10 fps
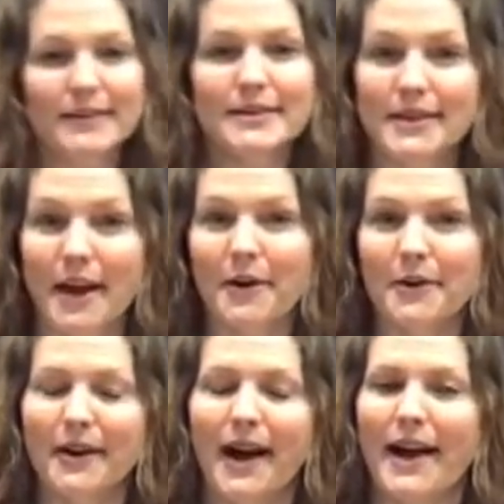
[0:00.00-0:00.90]

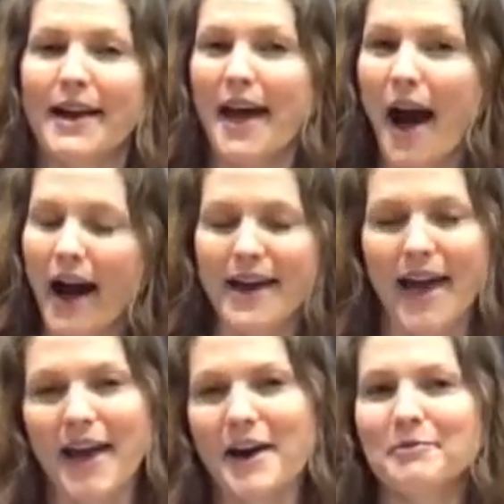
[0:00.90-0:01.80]
so I
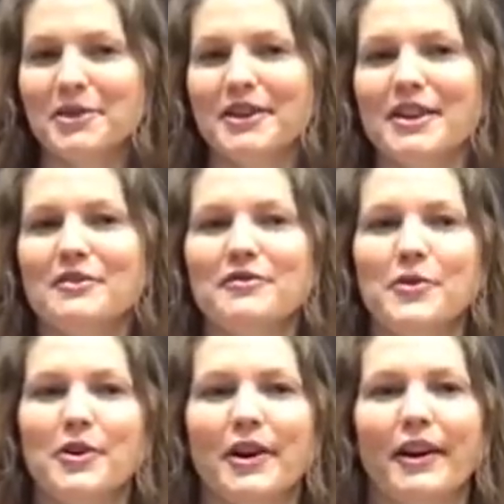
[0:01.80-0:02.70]
am looking
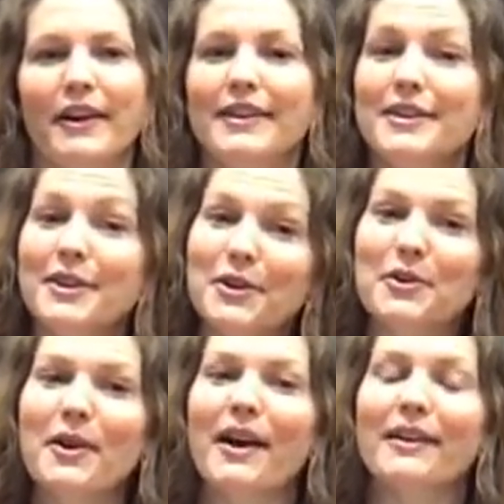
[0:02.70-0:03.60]
for
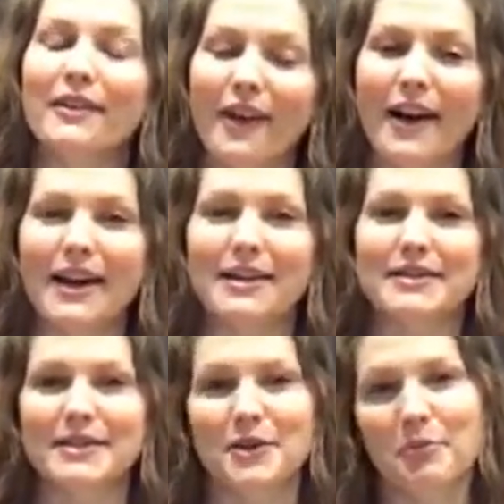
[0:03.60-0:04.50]
new
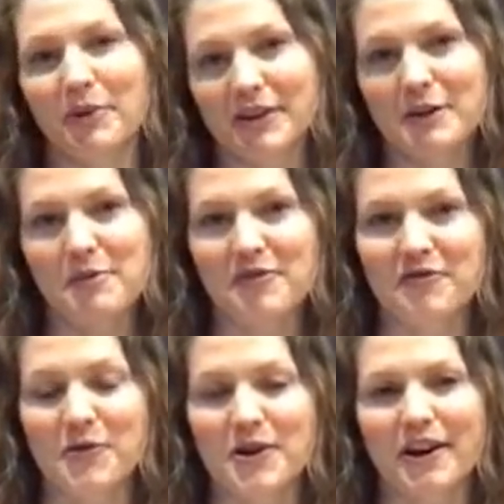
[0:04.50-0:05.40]
clients to do bookkeeping
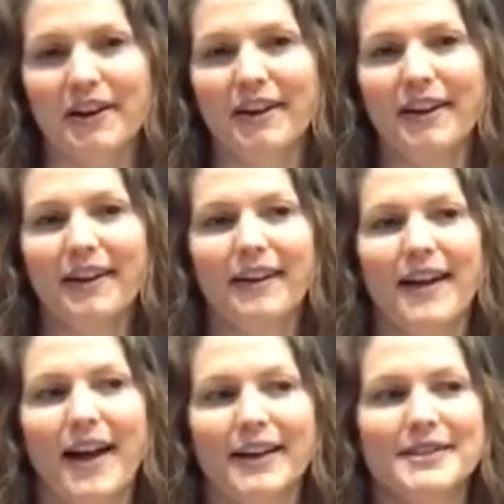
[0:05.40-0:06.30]
for.
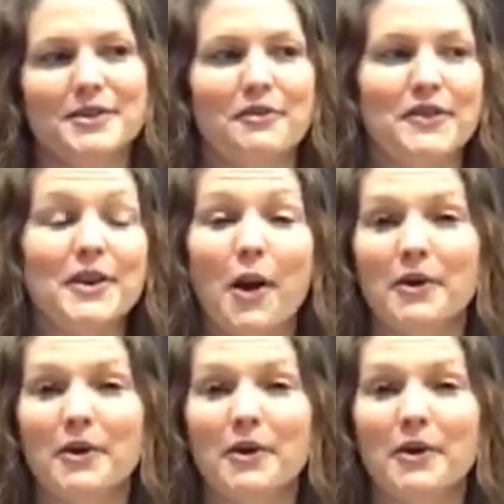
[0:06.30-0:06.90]
So if you know